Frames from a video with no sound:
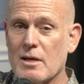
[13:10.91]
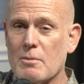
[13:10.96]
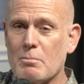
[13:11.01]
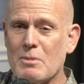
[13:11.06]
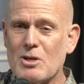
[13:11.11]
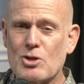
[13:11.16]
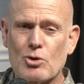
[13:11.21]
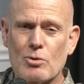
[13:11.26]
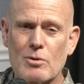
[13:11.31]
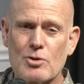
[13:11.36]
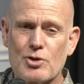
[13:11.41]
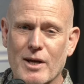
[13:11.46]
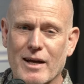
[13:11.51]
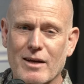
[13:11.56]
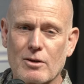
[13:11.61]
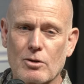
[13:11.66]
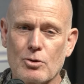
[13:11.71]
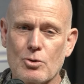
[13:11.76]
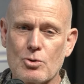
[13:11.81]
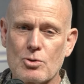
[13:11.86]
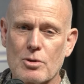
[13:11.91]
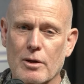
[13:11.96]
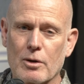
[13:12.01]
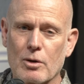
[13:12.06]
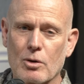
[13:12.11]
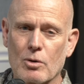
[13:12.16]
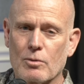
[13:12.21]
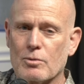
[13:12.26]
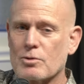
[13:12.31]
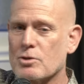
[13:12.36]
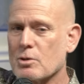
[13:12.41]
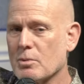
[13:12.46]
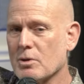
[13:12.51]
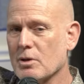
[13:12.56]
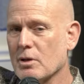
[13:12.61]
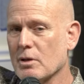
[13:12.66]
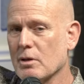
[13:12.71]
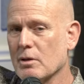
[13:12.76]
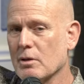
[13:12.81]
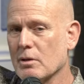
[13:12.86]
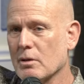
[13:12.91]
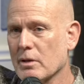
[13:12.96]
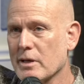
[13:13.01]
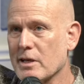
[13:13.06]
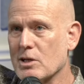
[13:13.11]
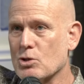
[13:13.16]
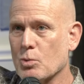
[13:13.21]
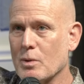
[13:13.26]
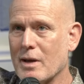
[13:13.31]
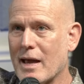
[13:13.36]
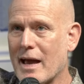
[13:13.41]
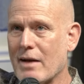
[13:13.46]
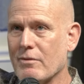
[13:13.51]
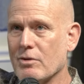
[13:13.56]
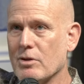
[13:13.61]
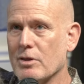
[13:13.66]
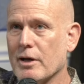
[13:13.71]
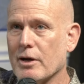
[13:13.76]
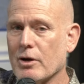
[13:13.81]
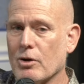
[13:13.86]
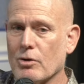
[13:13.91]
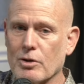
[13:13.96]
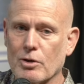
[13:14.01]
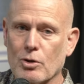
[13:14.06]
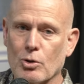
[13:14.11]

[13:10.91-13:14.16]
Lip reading: Be sure and check out our newsletter. Some of the links we have in there that